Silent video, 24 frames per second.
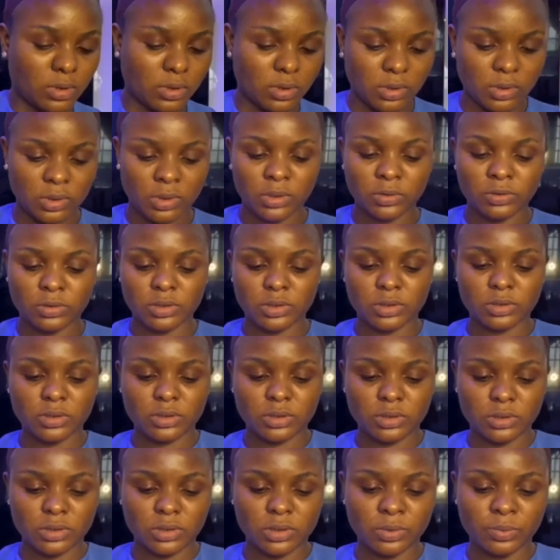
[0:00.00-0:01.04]
and I'll
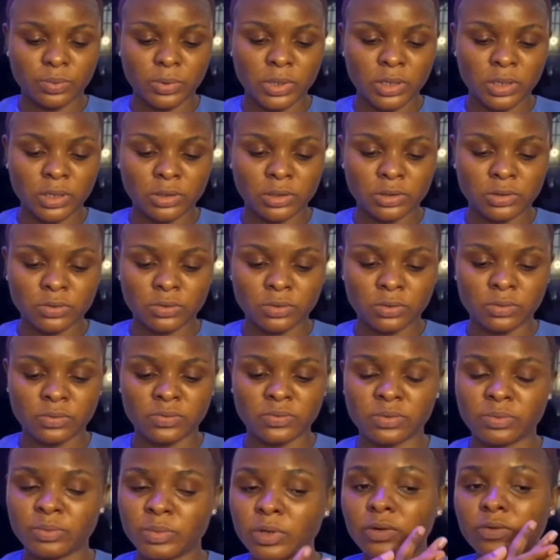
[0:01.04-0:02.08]
apply it all over
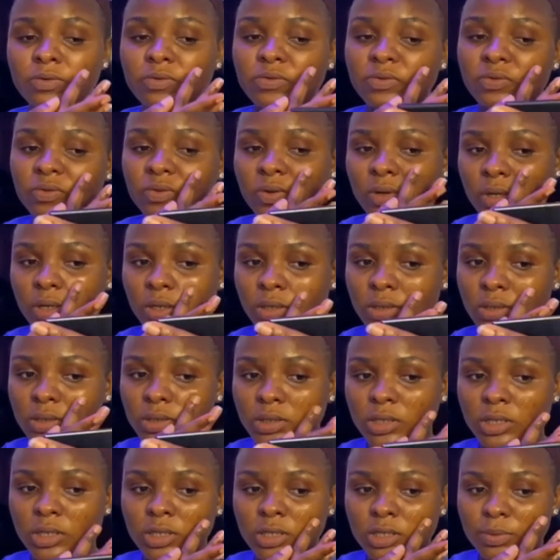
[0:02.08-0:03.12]
my face,
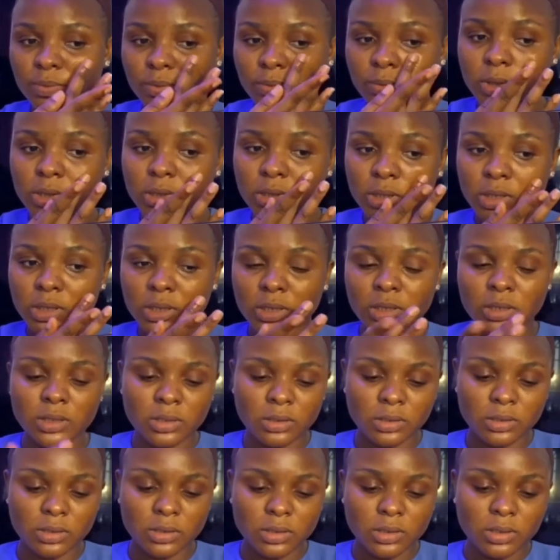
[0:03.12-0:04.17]
especially
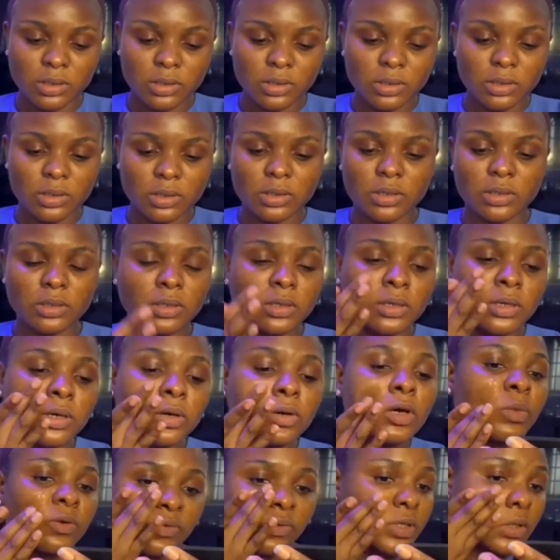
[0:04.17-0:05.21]
the area of
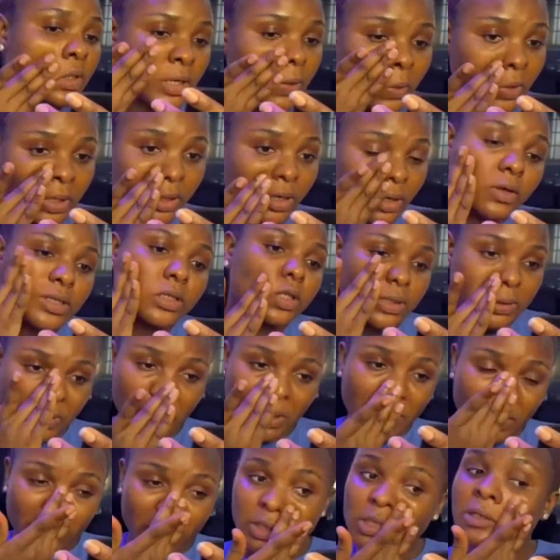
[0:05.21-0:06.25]
my face that I get ready because
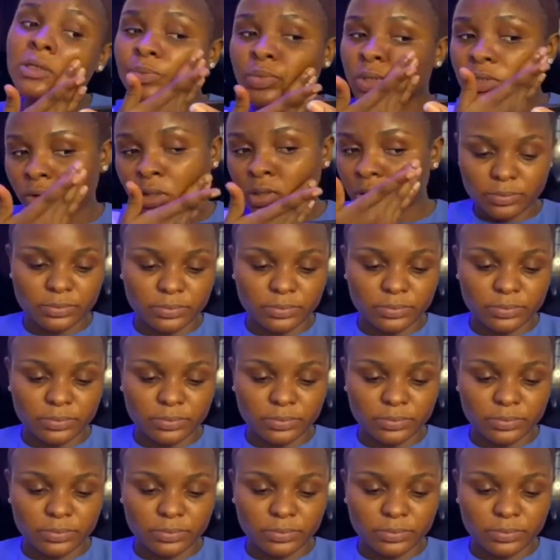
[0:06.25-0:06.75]
my skin is a bit oily.